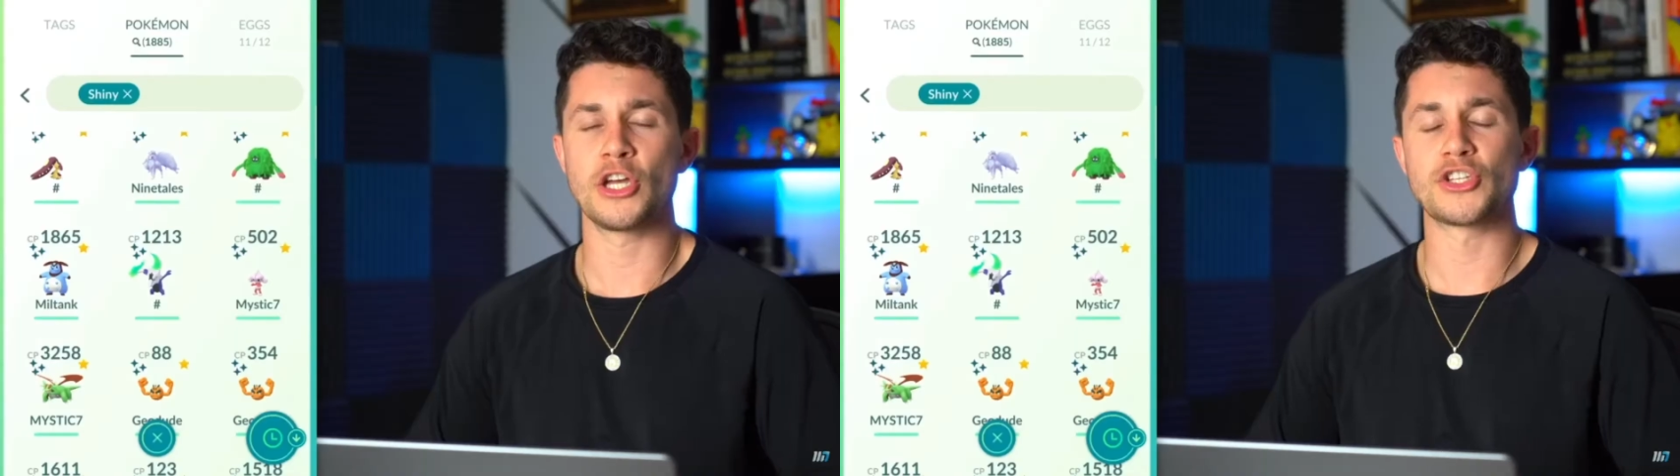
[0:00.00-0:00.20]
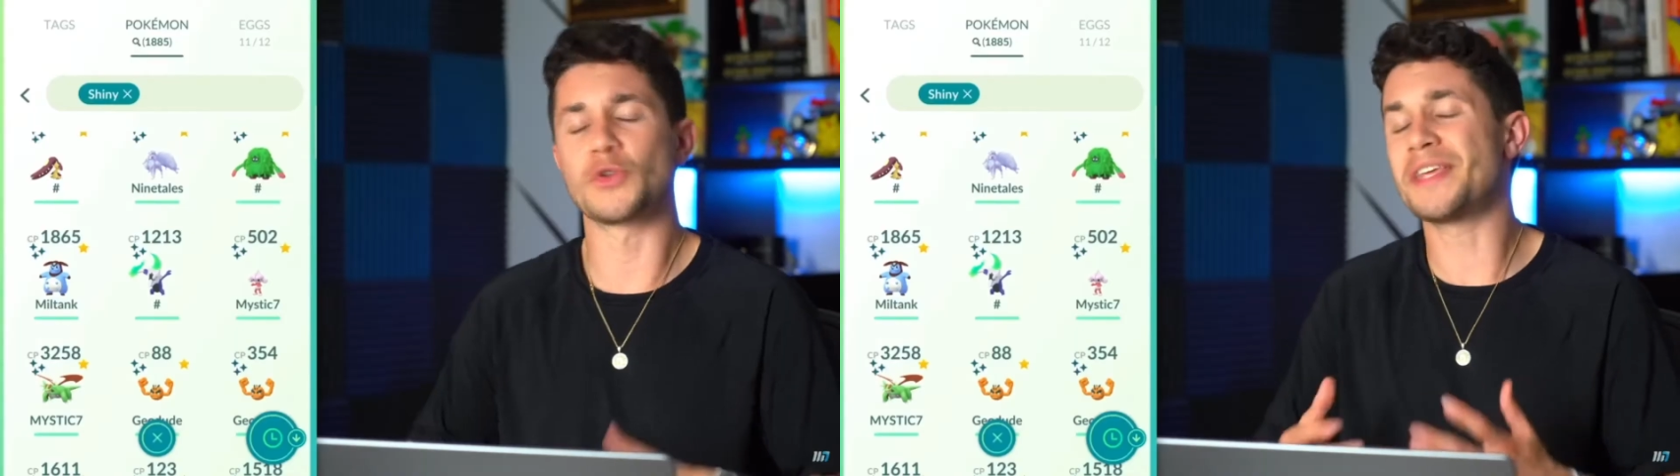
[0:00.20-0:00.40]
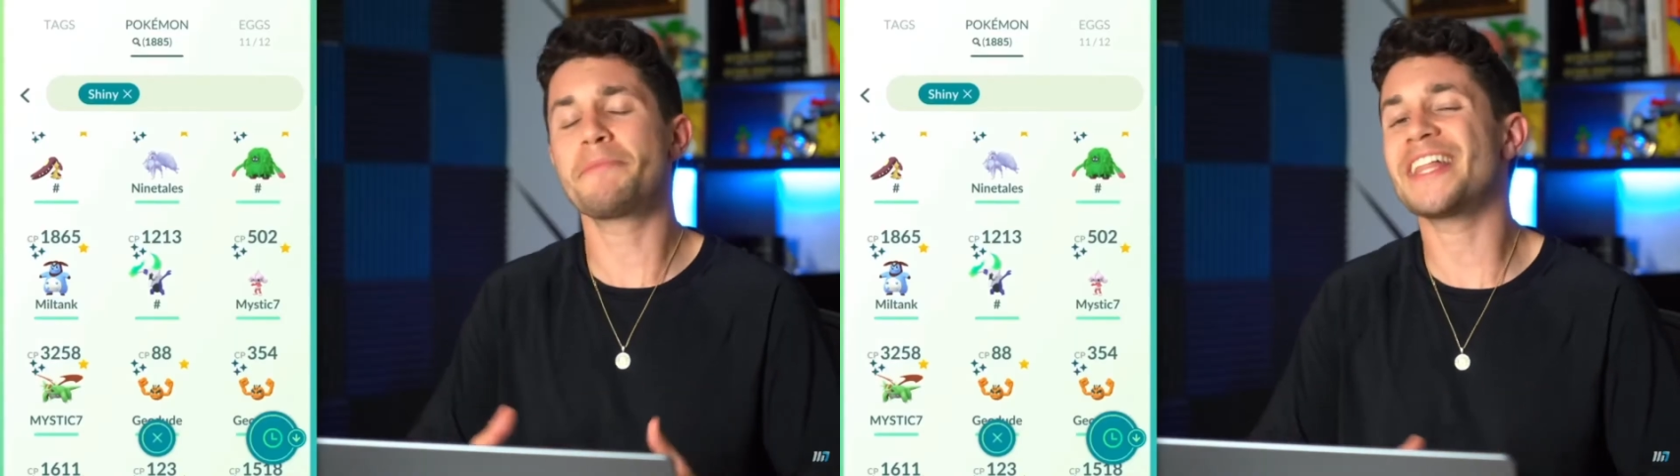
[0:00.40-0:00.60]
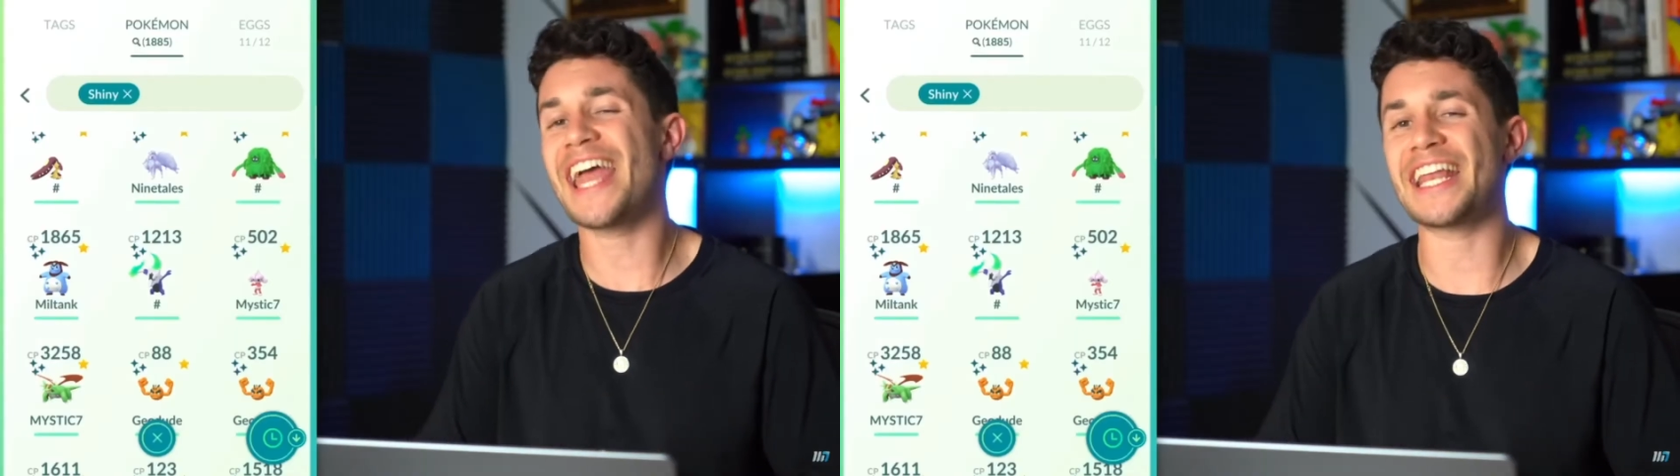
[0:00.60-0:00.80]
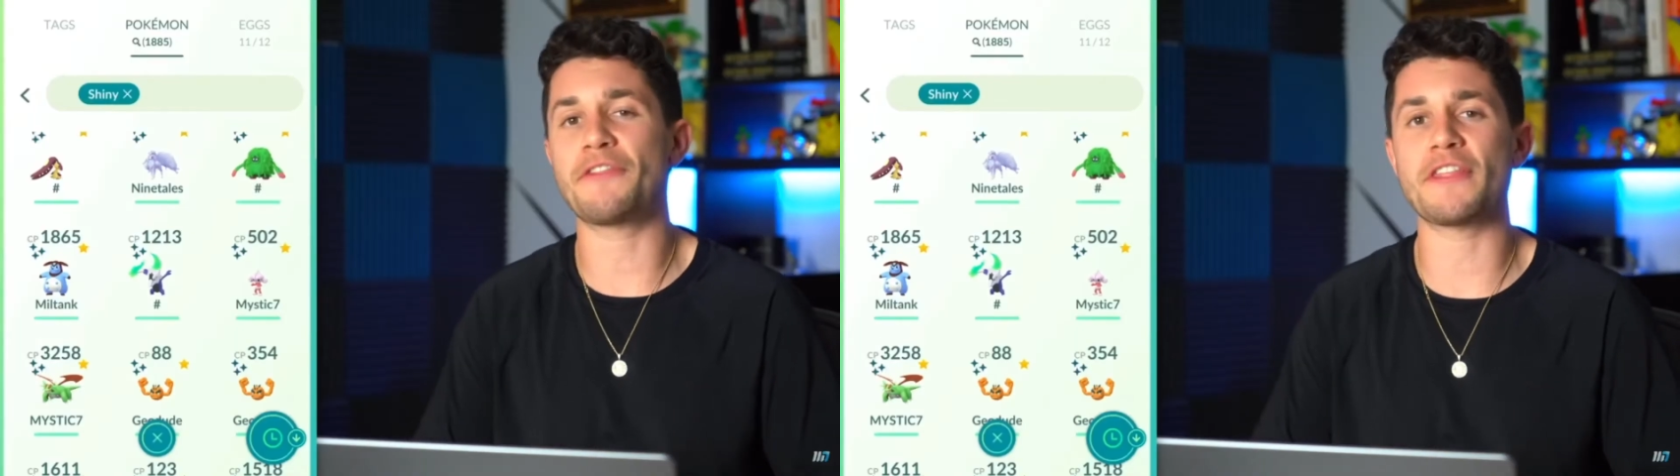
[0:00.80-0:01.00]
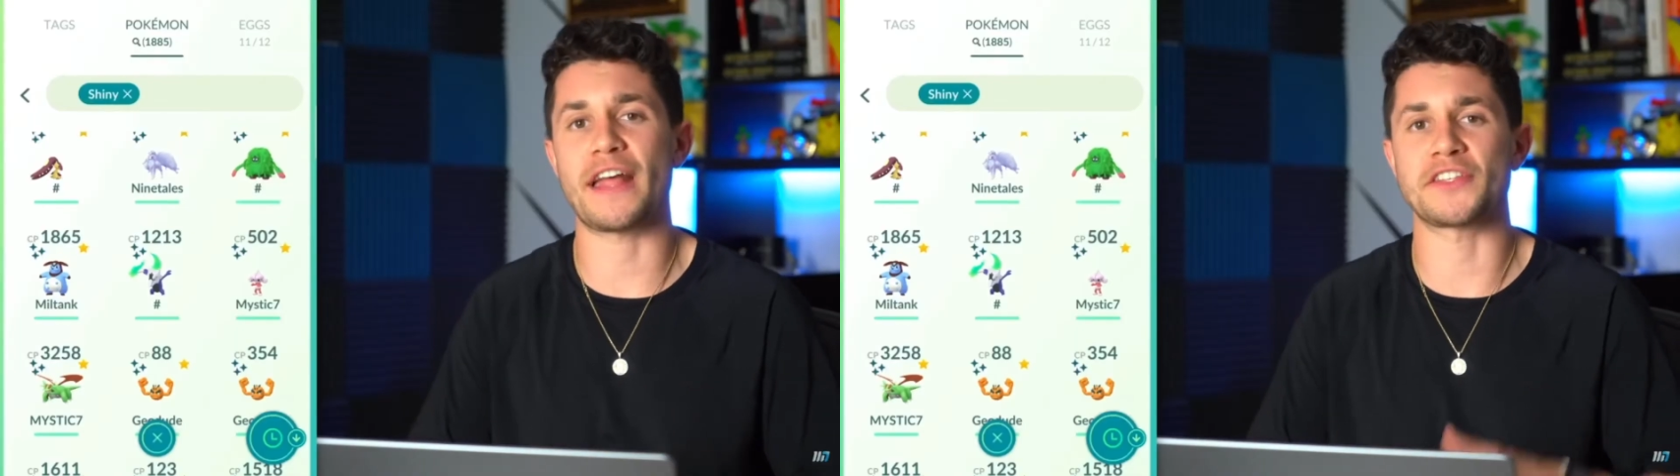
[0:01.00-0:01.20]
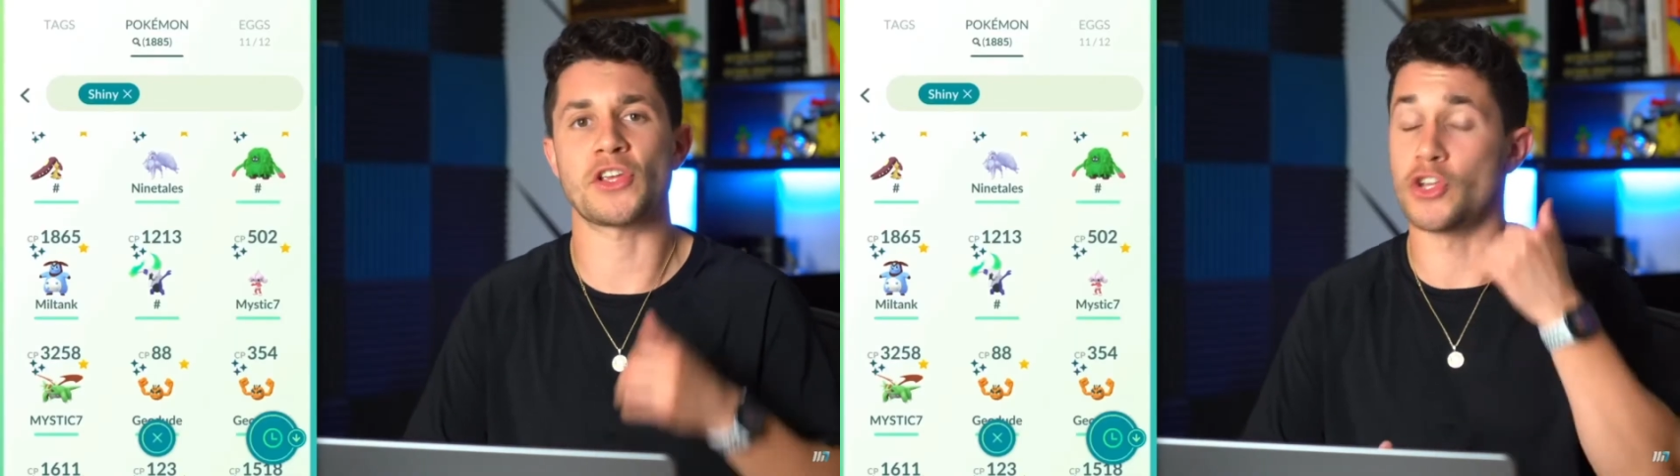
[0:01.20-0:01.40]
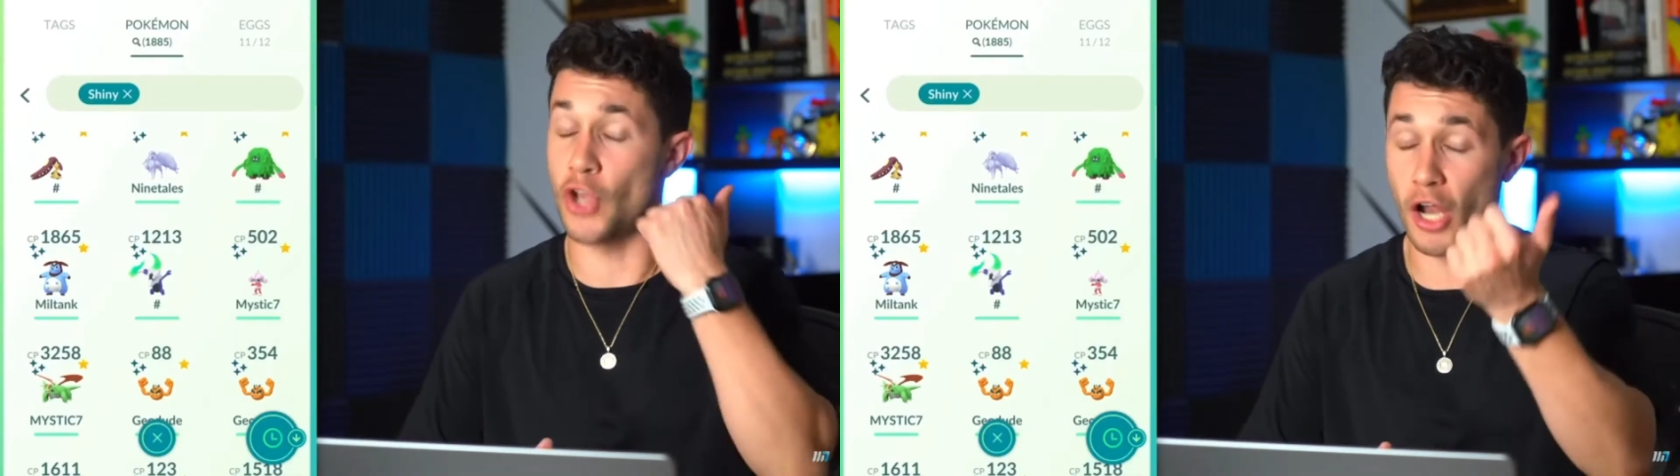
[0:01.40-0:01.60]
So typically anything that's
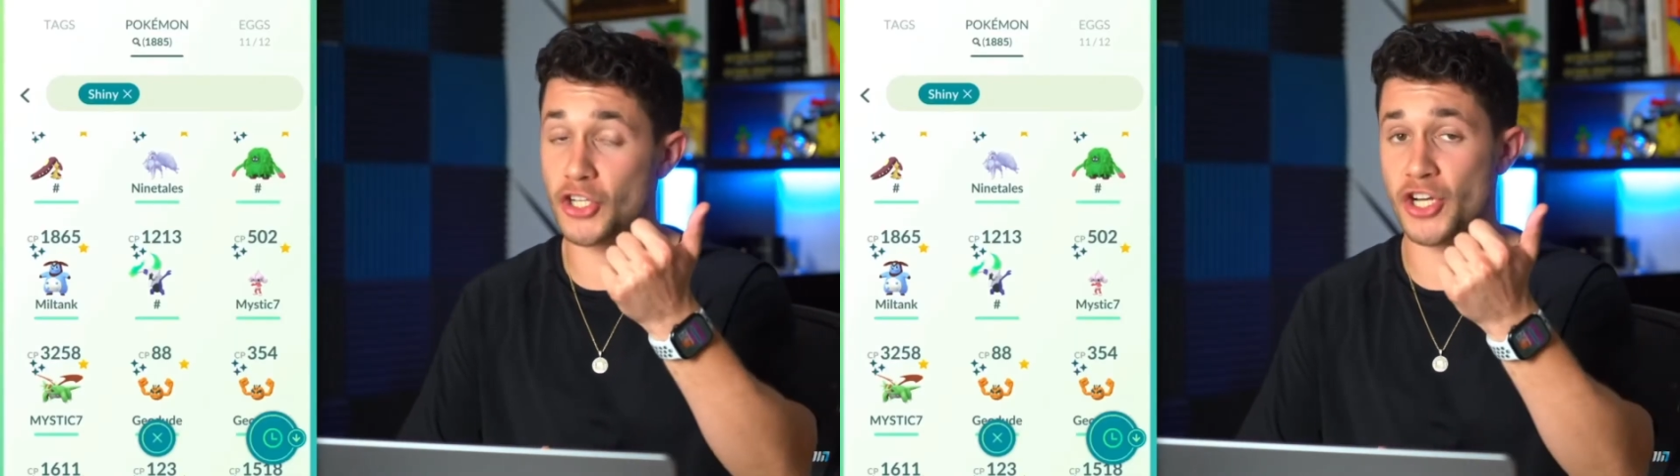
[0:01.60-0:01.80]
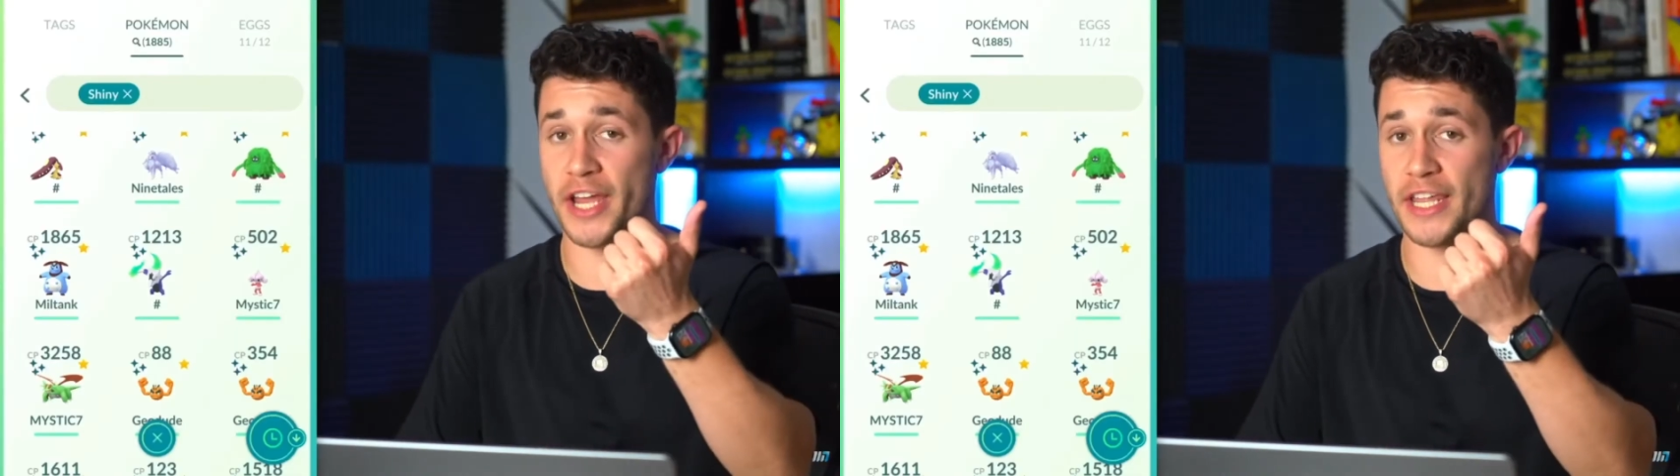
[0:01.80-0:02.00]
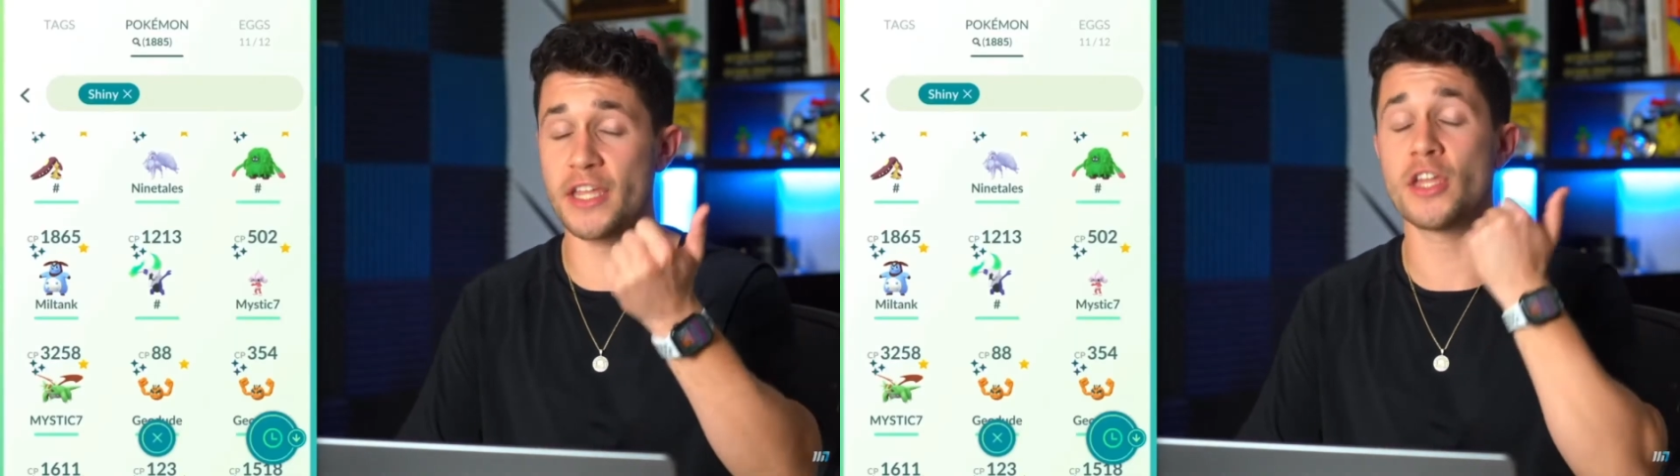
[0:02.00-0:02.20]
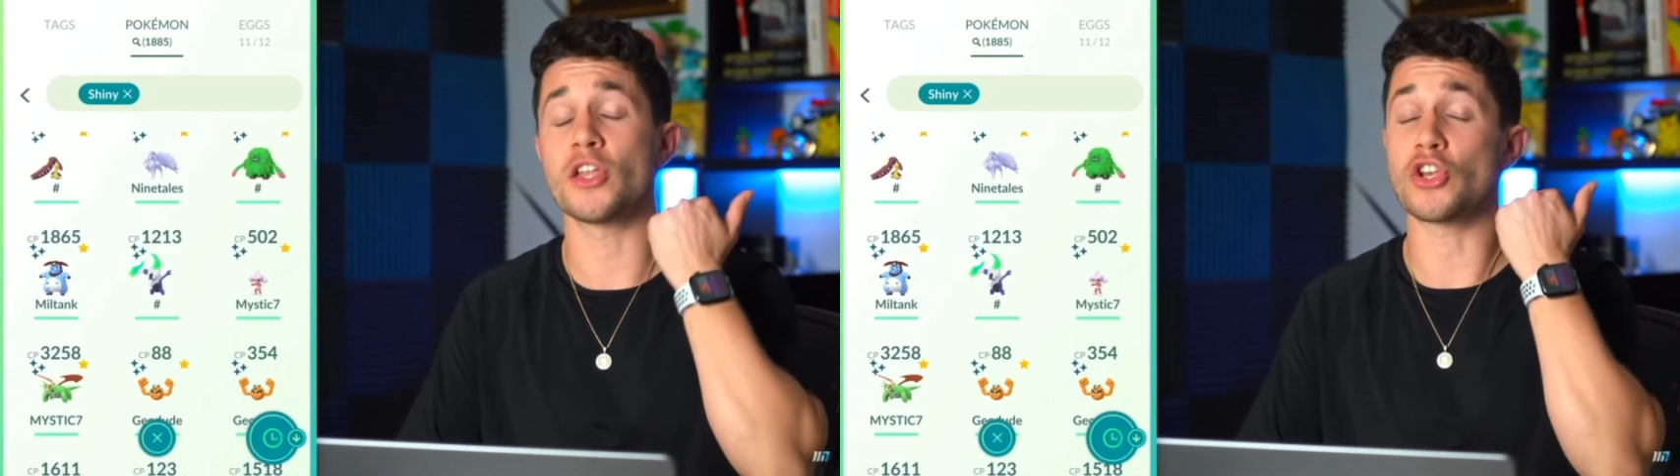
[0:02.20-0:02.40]
not shiny,